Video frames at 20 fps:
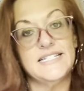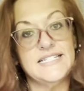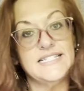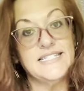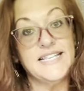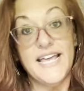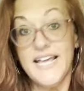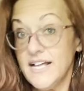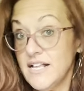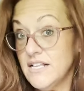
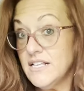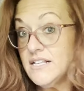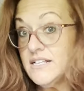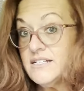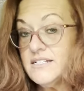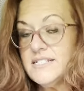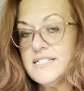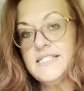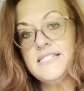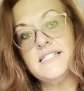
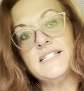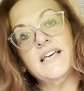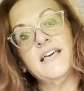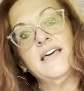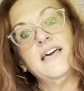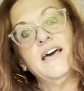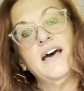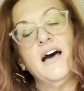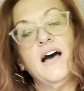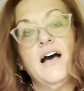sales.
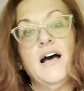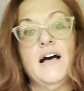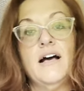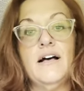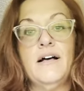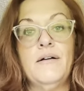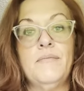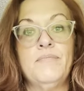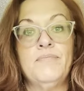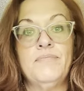
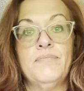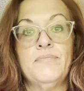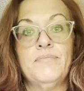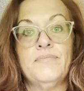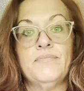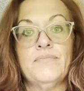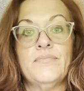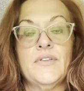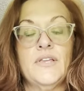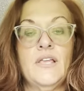Um,
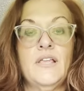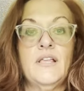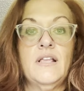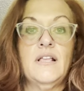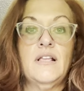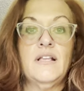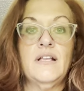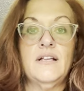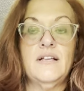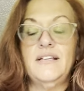
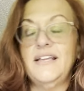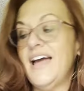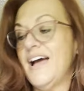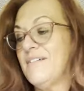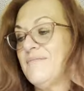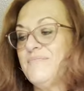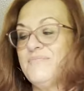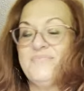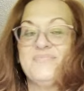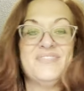yeah.